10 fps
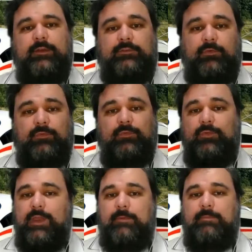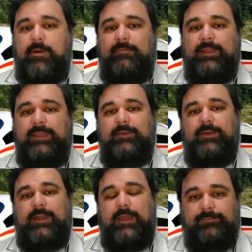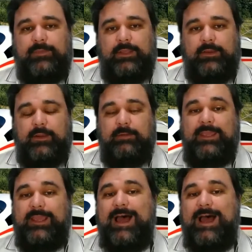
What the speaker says: So we are probably coming